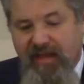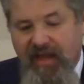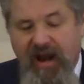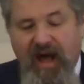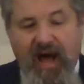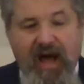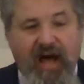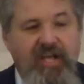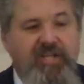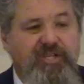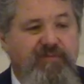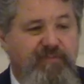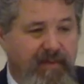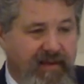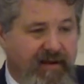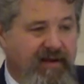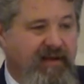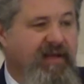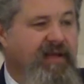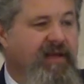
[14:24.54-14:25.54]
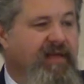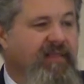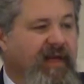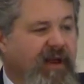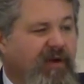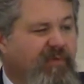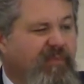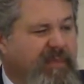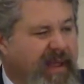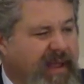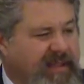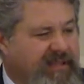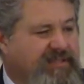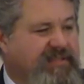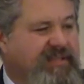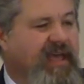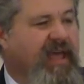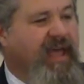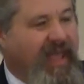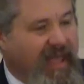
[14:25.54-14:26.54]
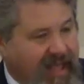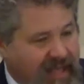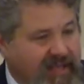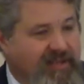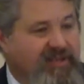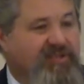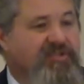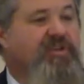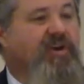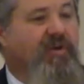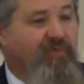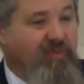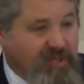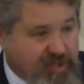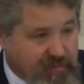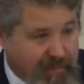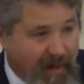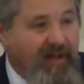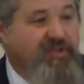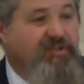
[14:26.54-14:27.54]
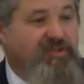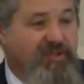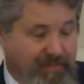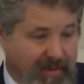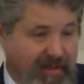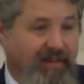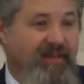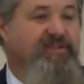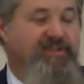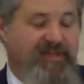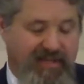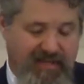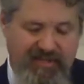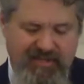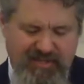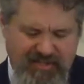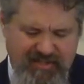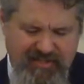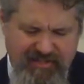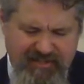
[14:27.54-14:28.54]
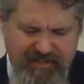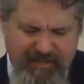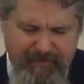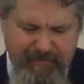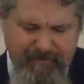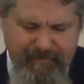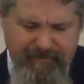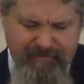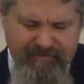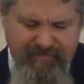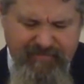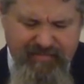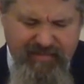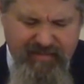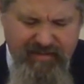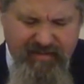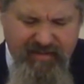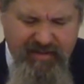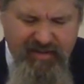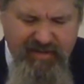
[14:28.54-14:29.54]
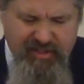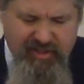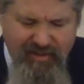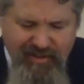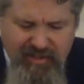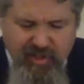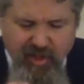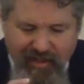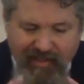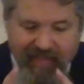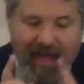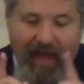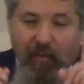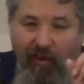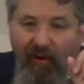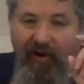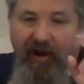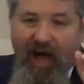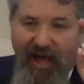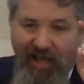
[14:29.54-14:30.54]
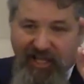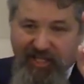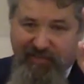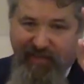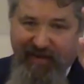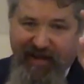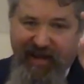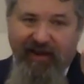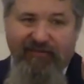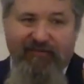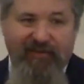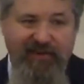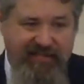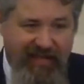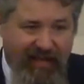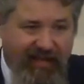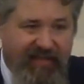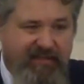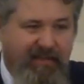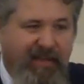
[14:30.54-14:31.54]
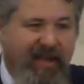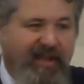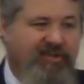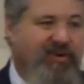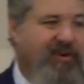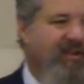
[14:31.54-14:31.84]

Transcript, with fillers: And a husband that meets his responsibilities. So let's look at that word husband here for a second to make